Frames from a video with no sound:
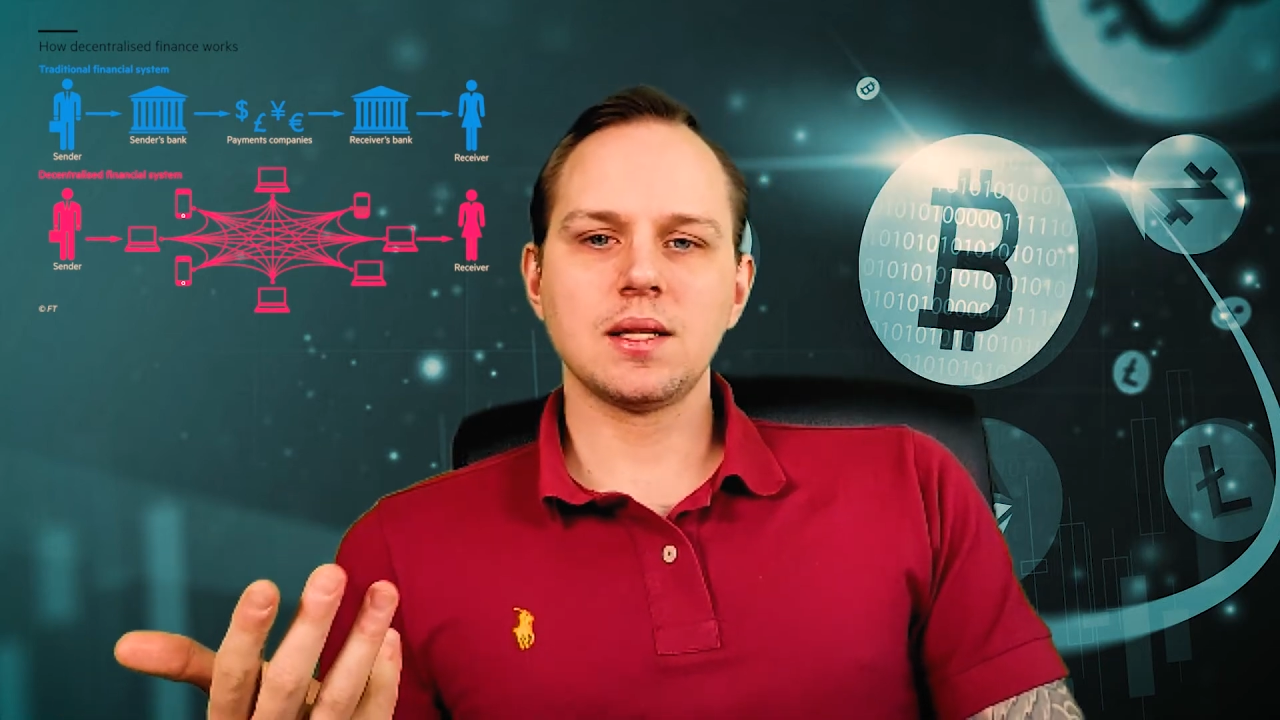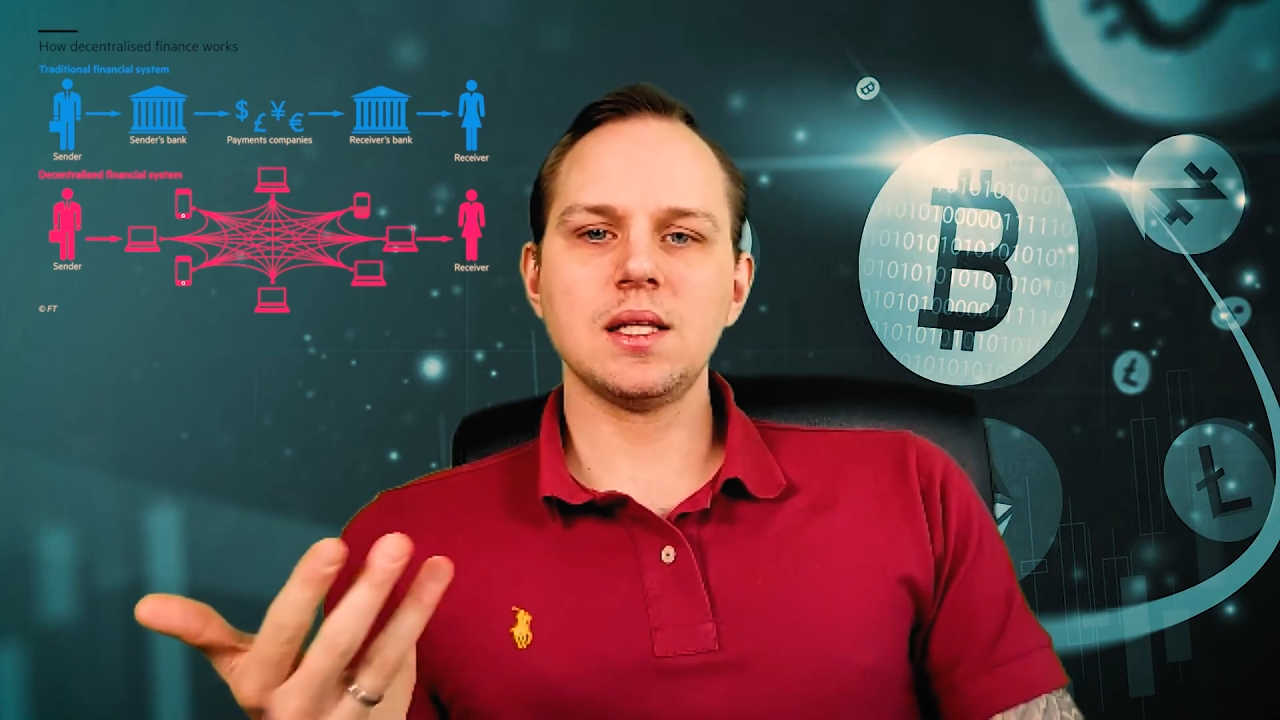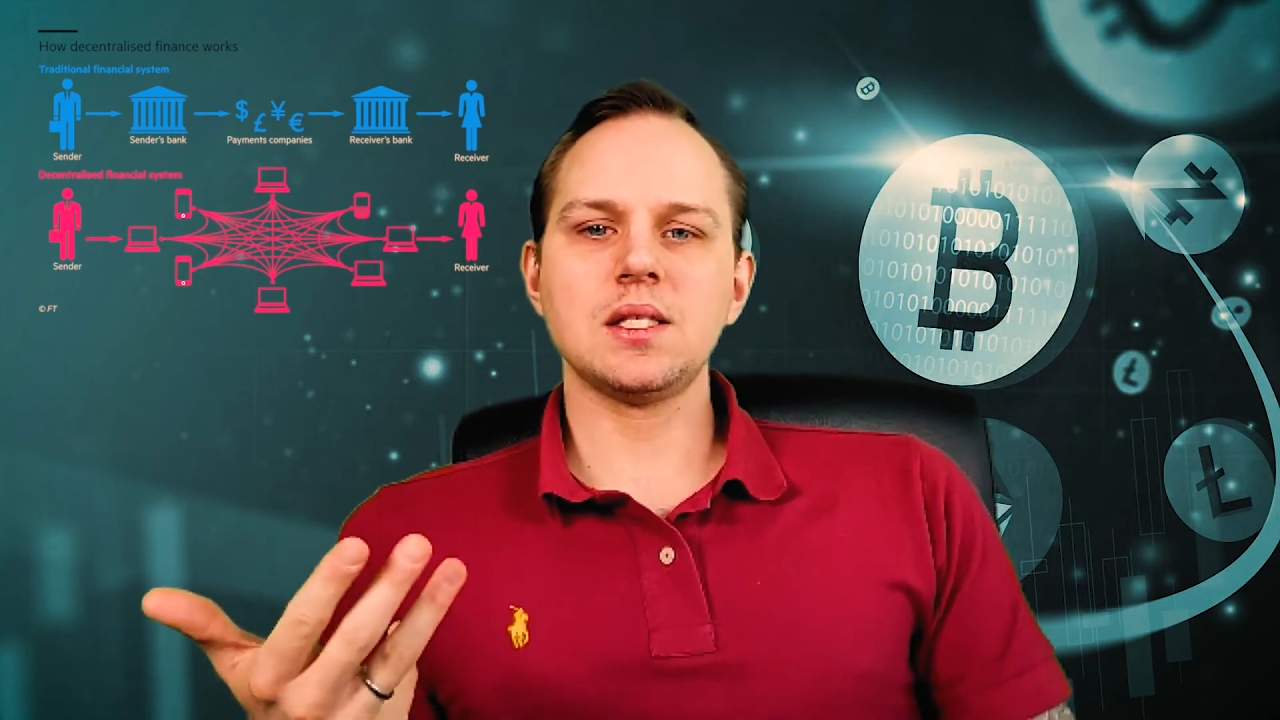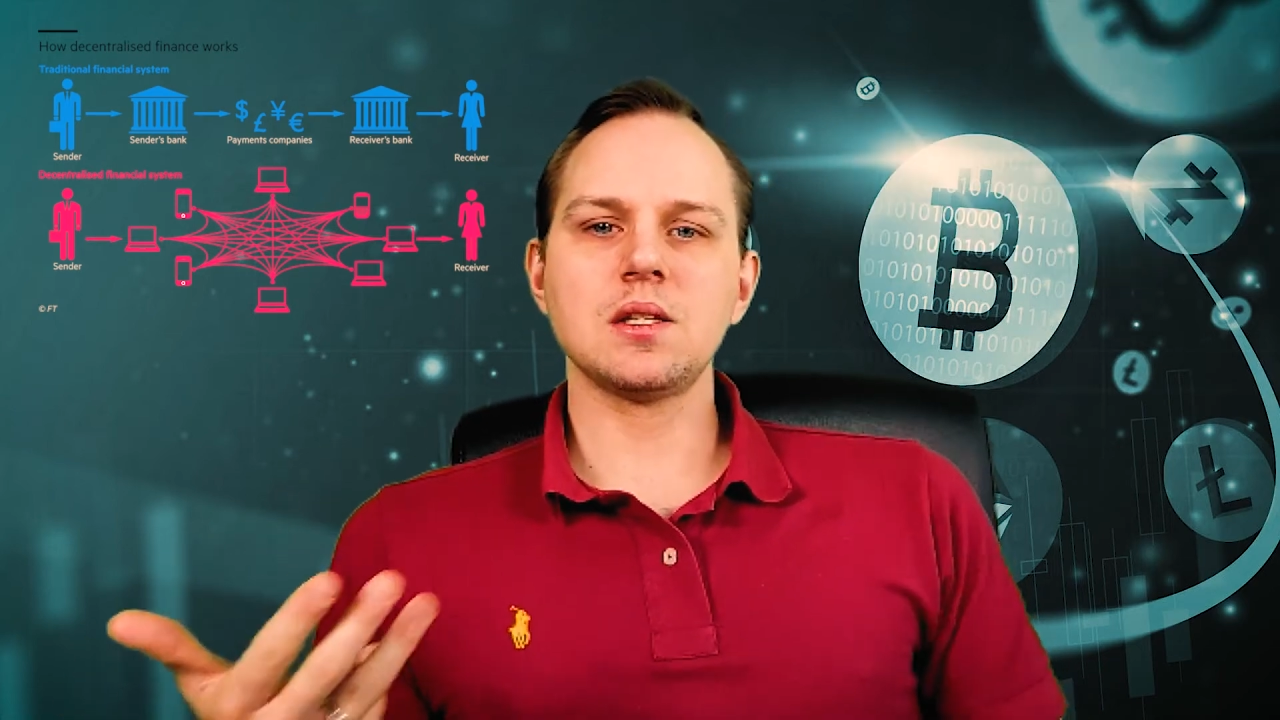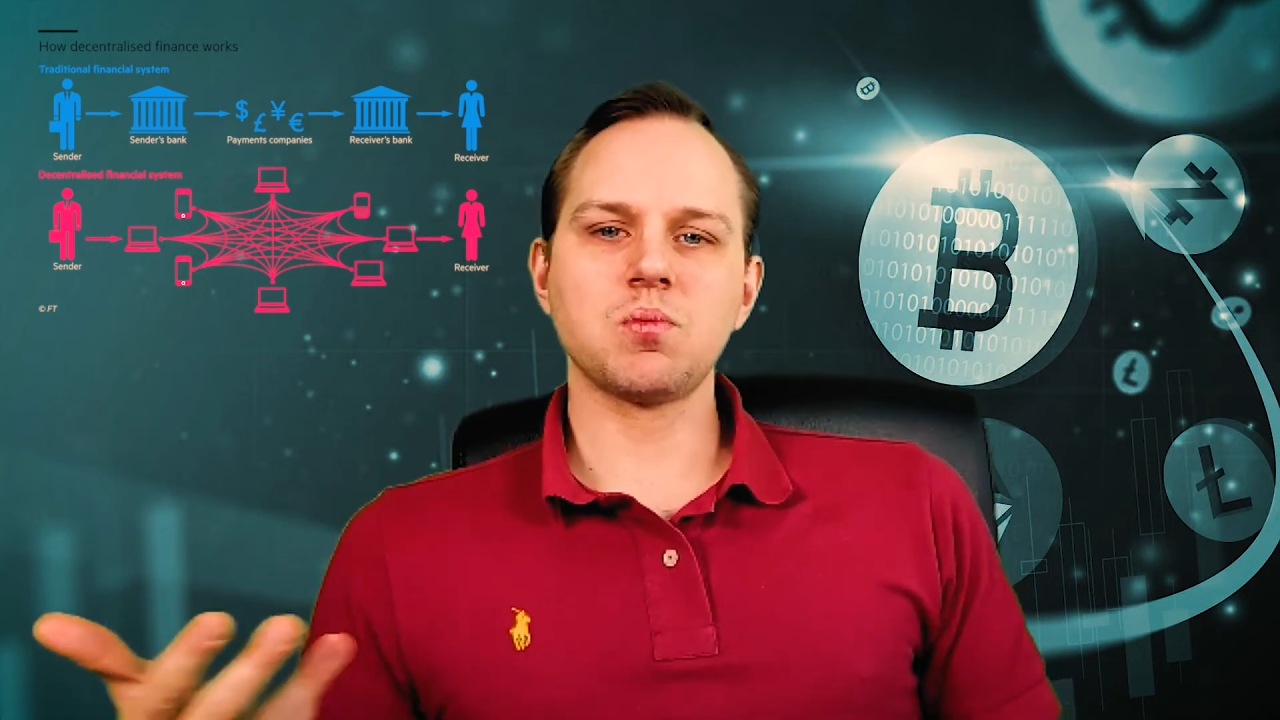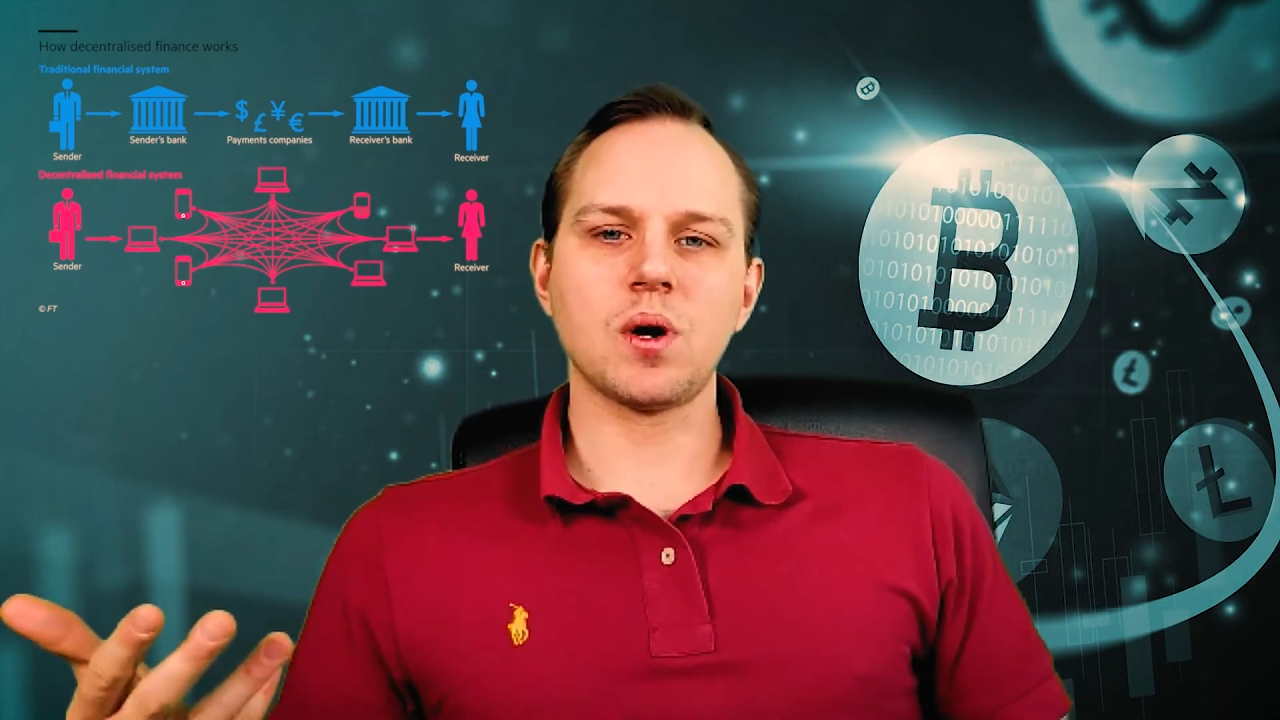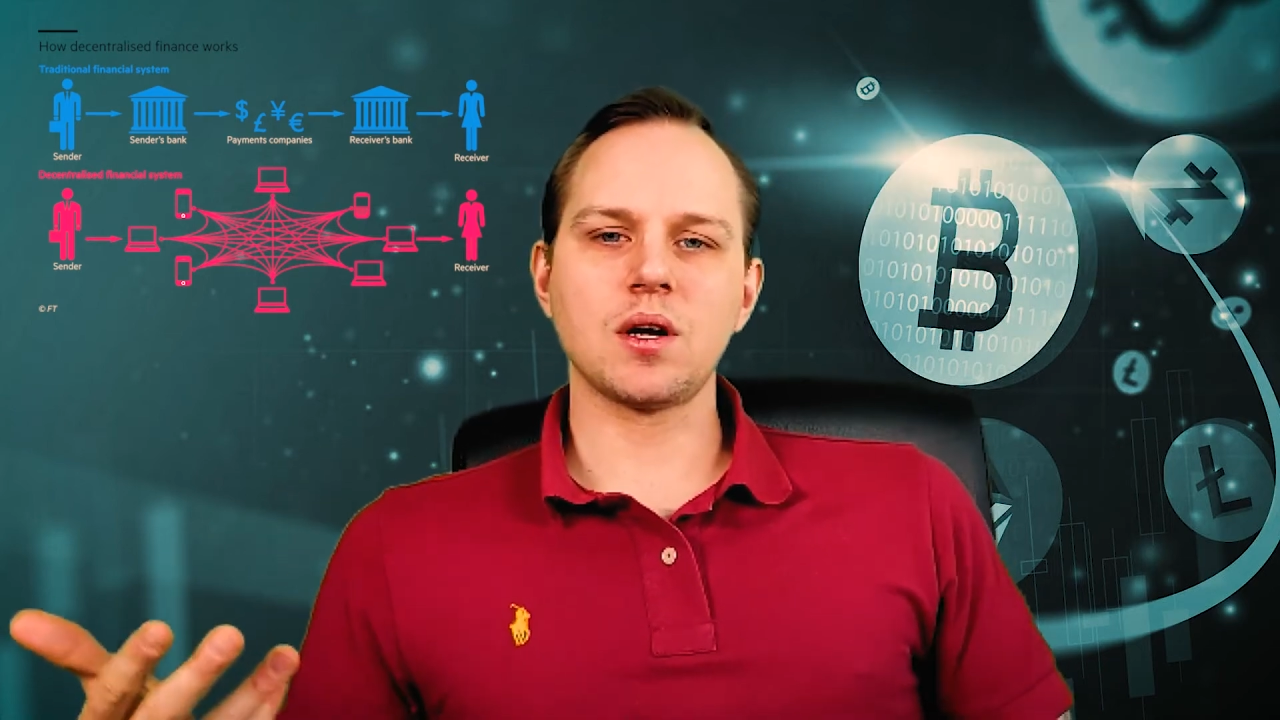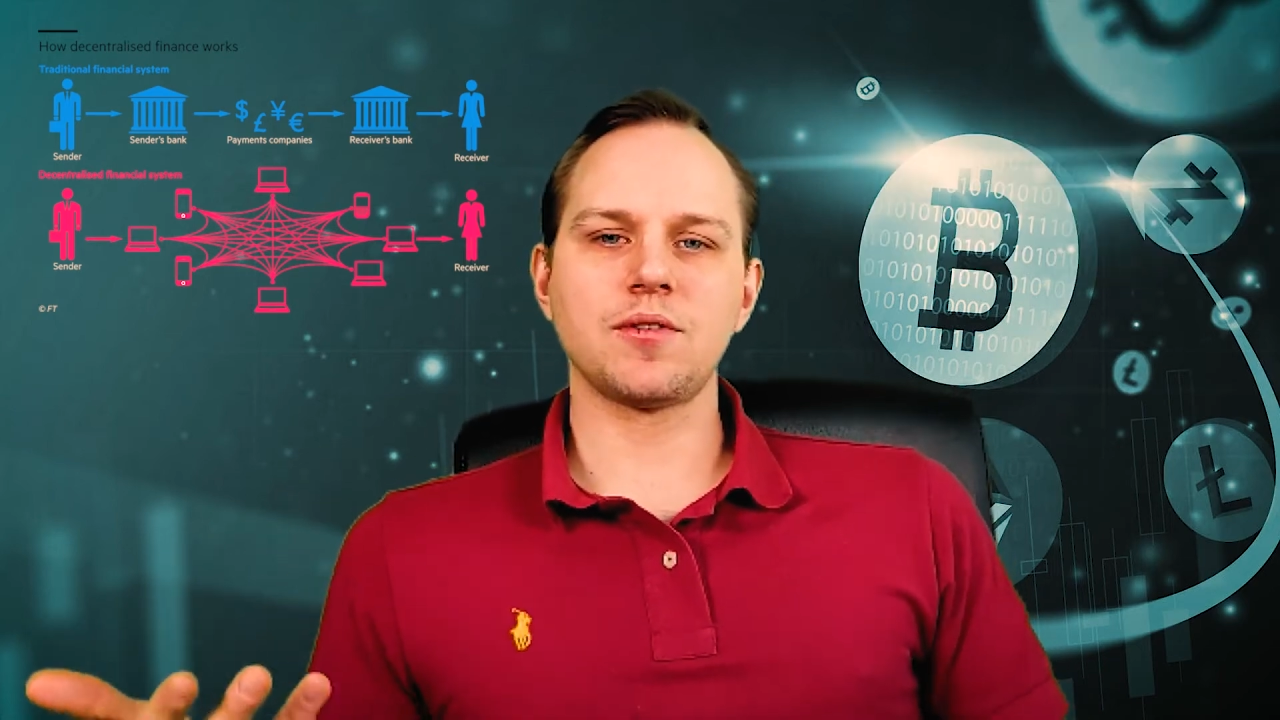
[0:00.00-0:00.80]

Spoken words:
This is one